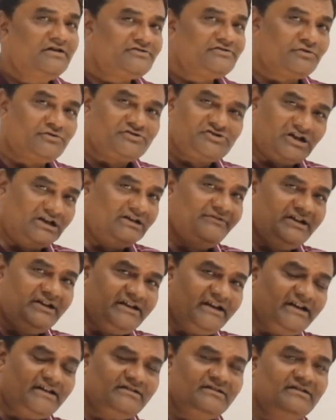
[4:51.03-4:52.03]
So shall we
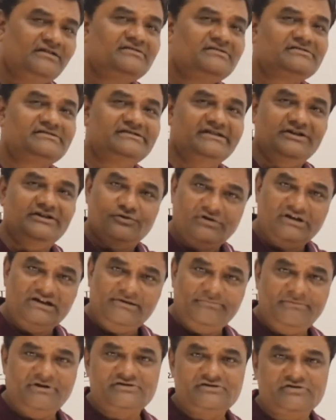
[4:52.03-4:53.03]
take the 0
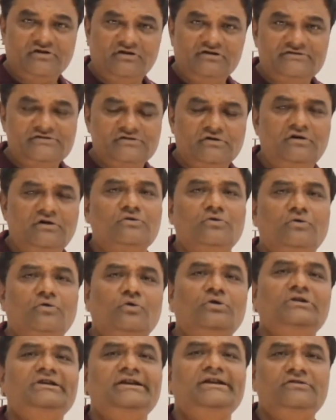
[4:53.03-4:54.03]
elements also or
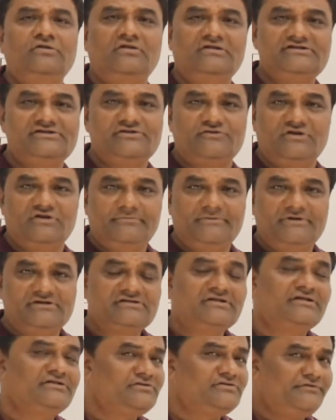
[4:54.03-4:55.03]
only non-zero
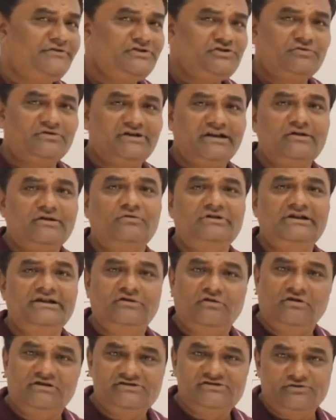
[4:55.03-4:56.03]
elements? We should take only
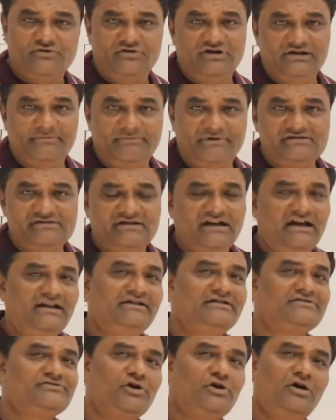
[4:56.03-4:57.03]
non-zero elements,
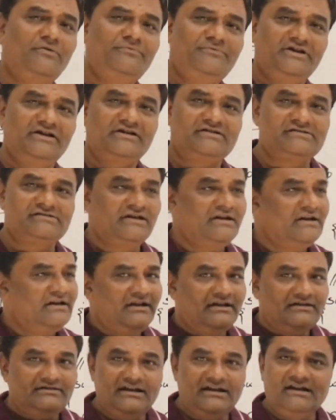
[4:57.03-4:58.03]
and it is obvious
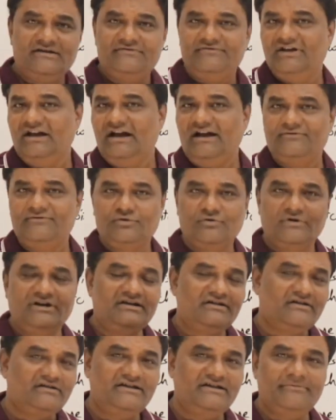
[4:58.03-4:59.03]
that we have to
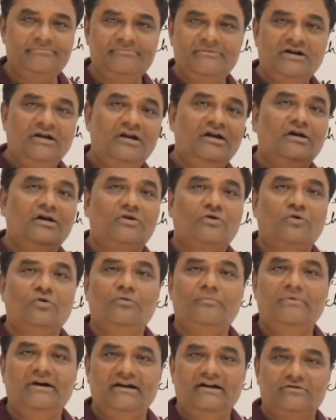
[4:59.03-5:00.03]
enter them
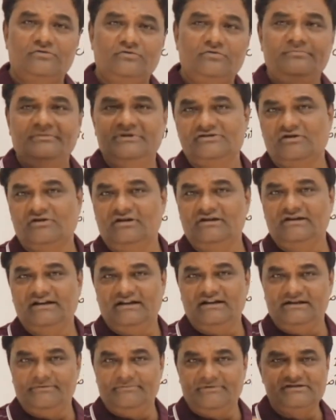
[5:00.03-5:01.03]
row by row, means all the
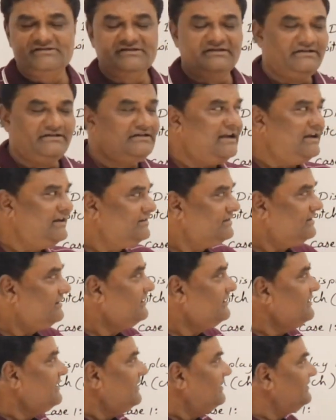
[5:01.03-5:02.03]
elements in a diagonal.